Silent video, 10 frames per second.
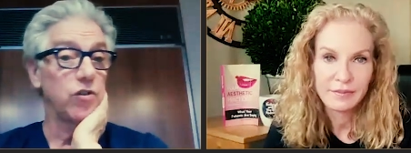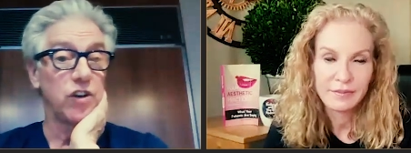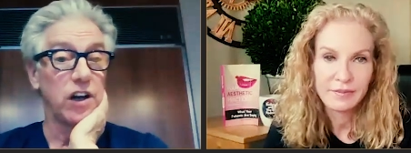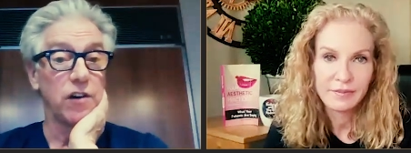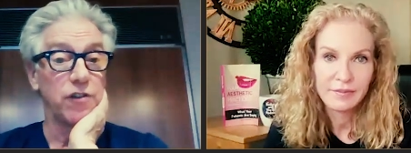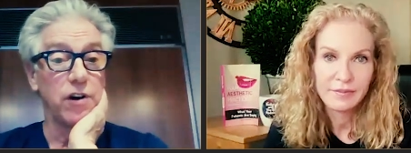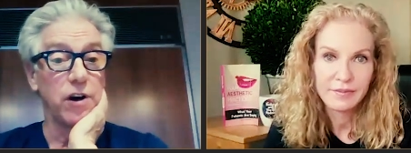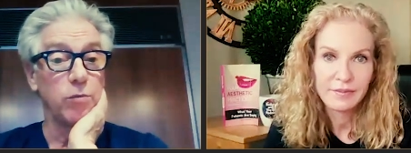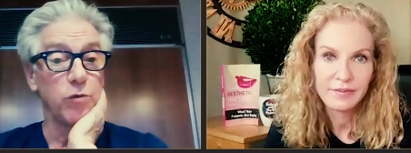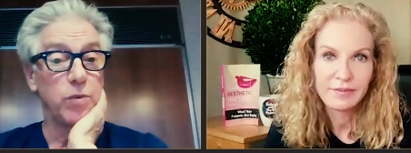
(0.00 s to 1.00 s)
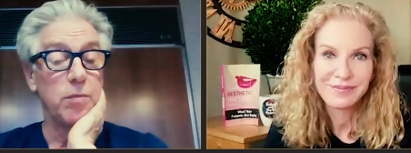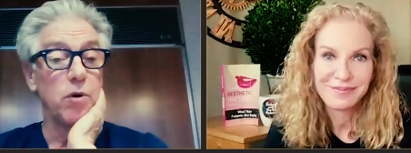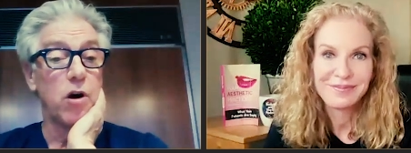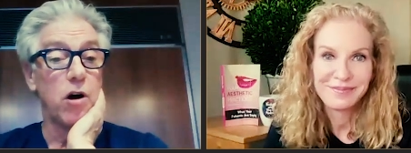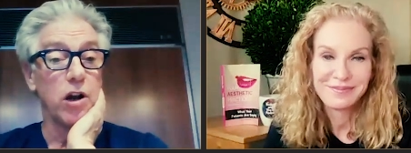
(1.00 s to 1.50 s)
Speaker 1: we used to get a fair number of
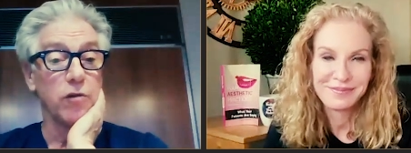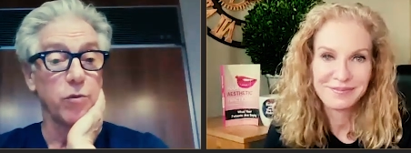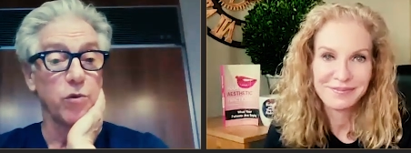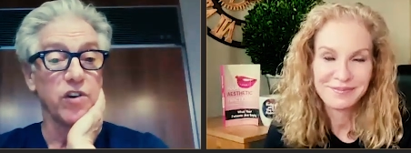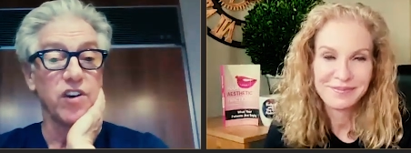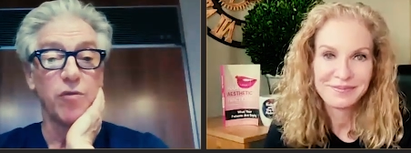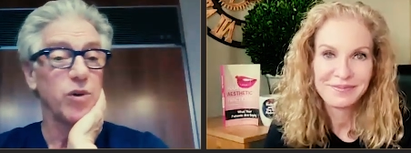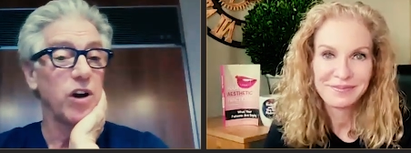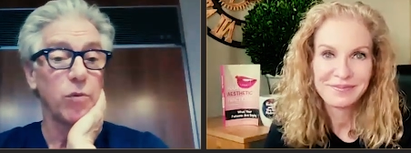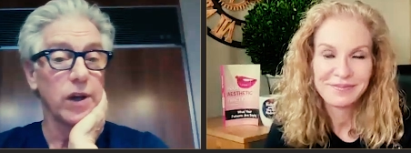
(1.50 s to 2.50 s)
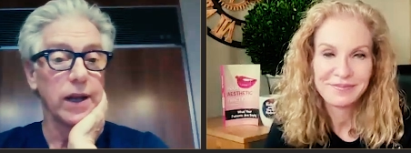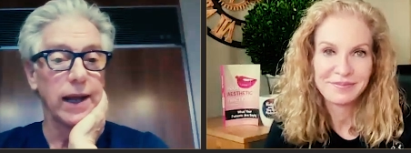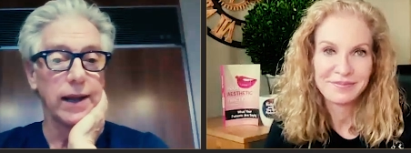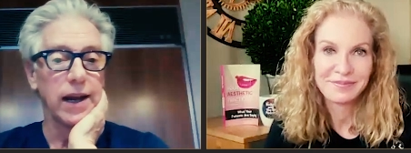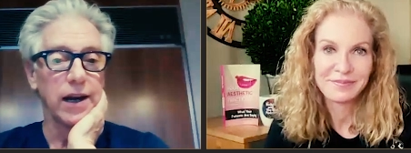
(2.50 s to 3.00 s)
people calling from RealSelf. We don't
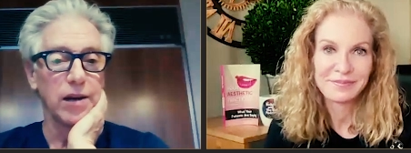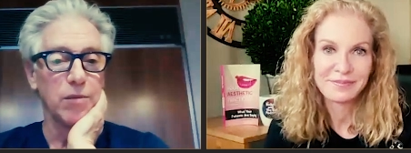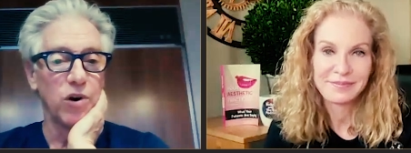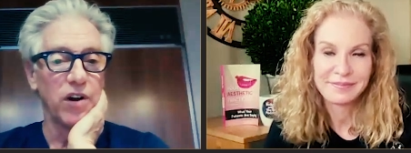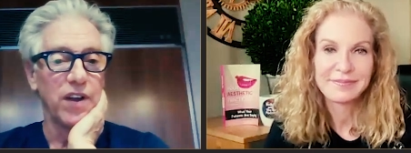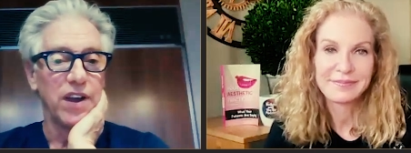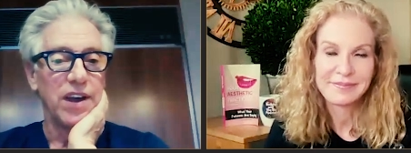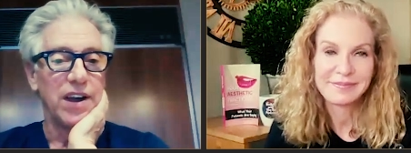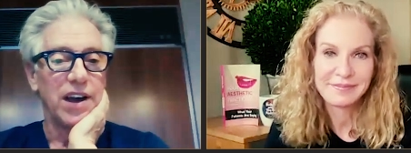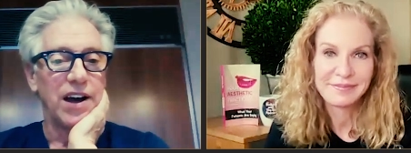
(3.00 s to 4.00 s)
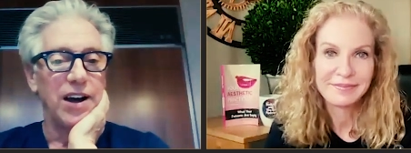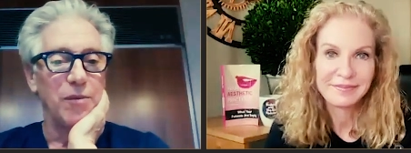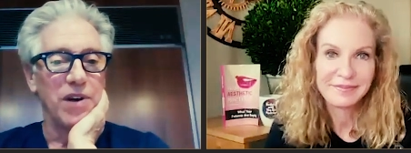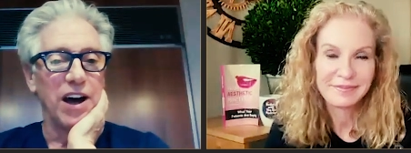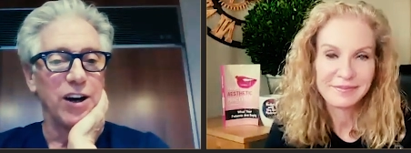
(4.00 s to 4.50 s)
really get that anymore.
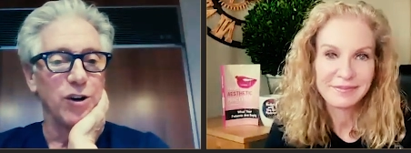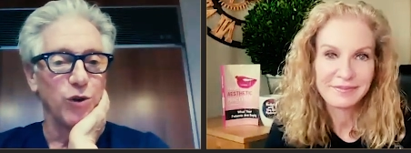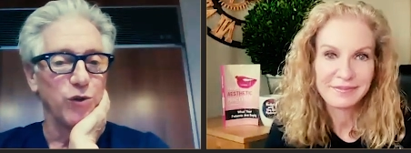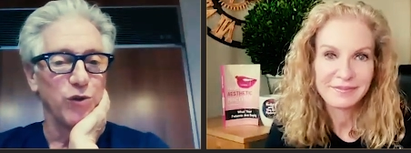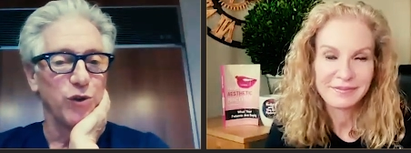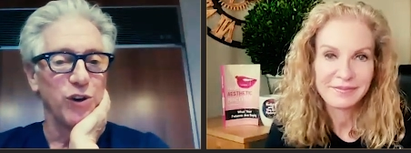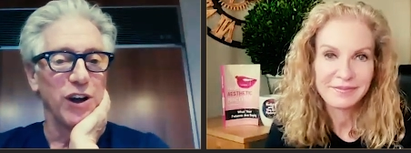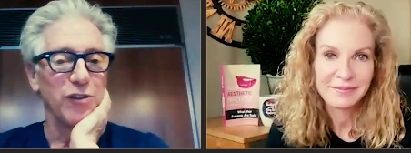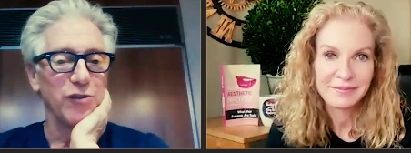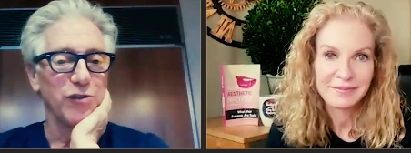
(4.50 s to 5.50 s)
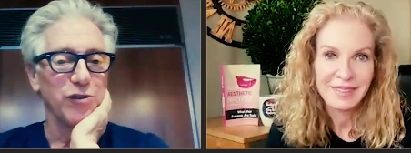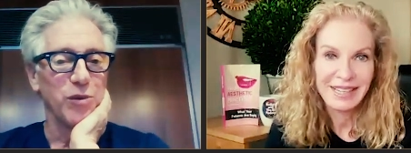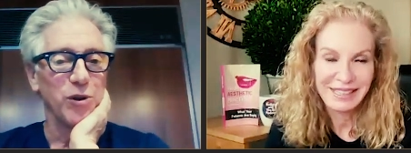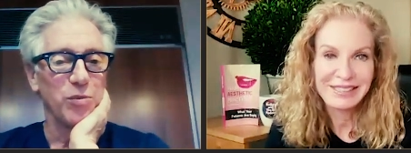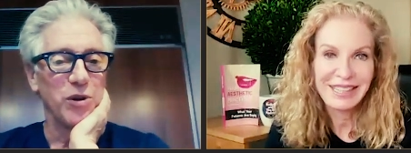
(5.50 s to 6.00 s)
I don't know if you've heard that.
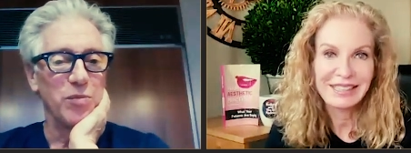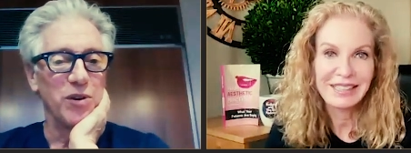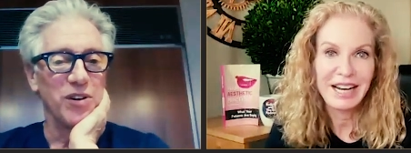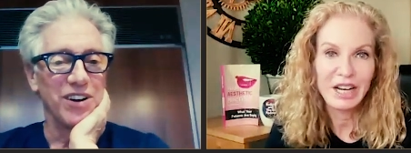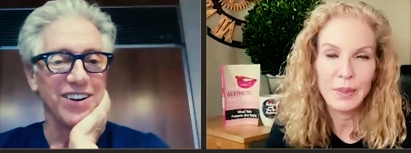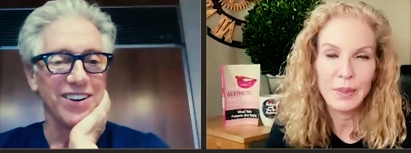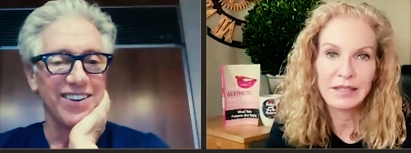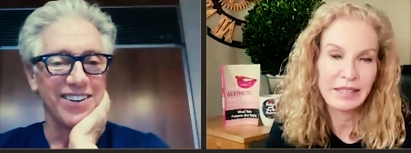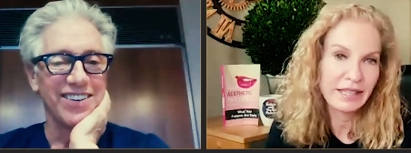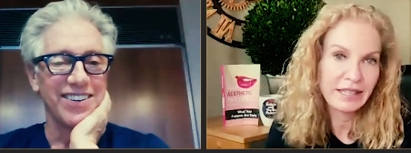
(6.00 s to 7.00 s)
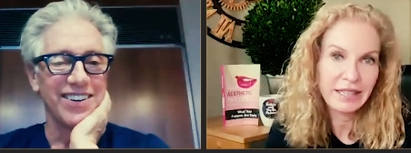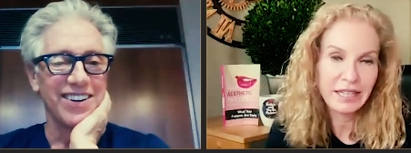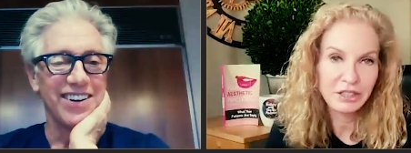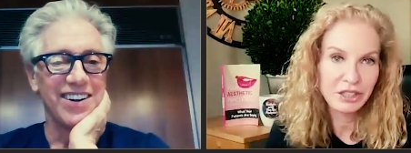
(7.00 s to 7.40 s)
Speaker 2: I hear that a lot, that it kind of